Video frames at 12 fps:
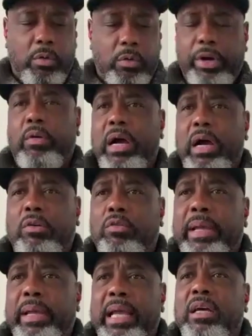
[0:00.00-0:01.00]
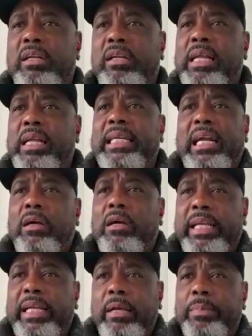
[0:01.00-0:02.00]
know, it wasn't no Aquaman, nothing like that
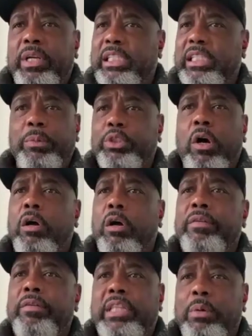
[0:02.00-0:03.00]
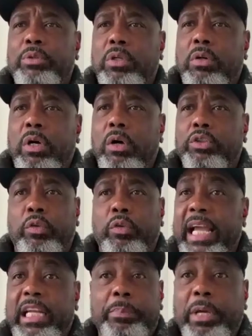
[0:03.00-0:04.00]
out then, because it was all, everything was on halt. So the
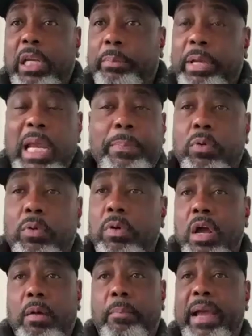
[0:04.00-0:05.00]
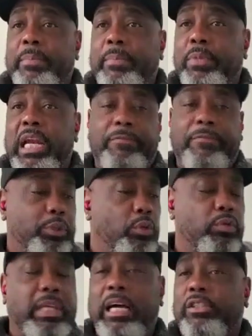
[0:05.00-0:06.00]
independent people made money from
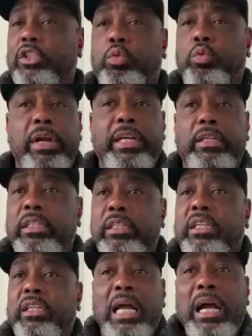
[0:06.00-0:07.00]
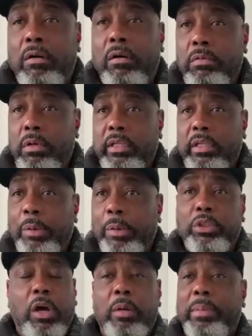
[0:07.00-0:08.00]
two thousand twenty to, to now. It
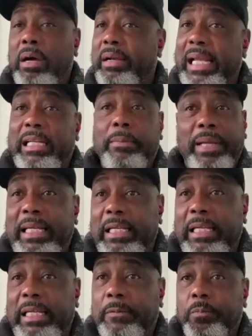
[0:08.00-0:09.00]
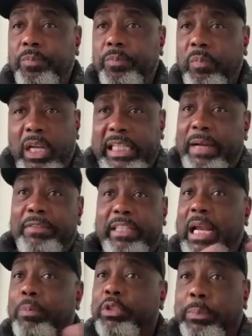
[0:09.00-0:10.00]
was all about independent, because
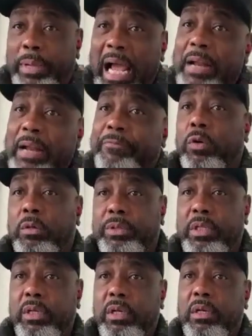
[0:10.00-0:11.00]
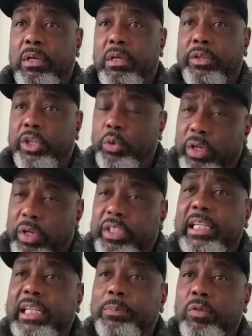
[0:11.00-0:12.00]
everything with the platforms. You want to
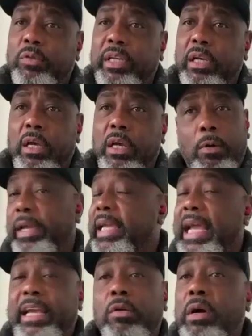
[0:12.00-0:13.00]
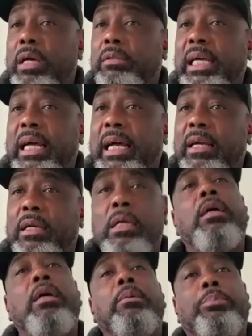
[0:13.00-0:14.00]
see this movie? We can't go outside,
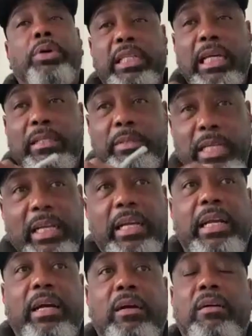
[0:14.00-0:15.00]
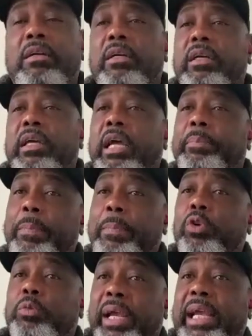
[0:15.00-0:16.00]
put that ticket in there. And
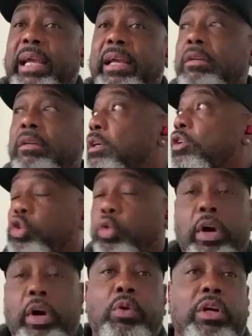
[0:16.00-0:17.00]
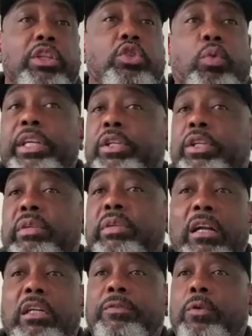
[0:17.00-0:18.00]
people was paying twenty-one dollars, twenty-two
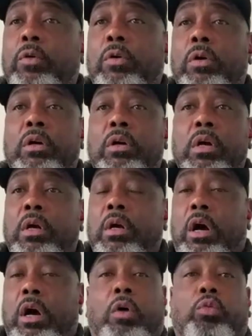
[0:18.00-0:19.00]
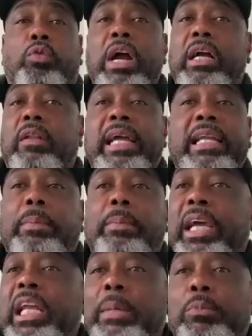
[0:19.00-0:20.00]
dollars for a regular
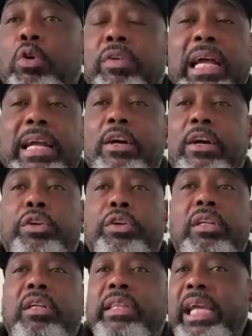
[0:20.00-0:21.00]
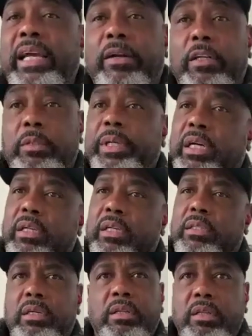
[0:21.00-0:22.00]
independent movie, like going to the theaters,
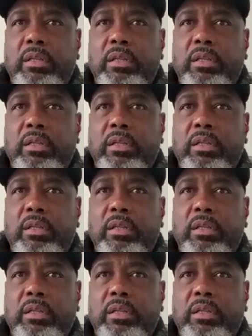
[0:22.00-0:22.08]
because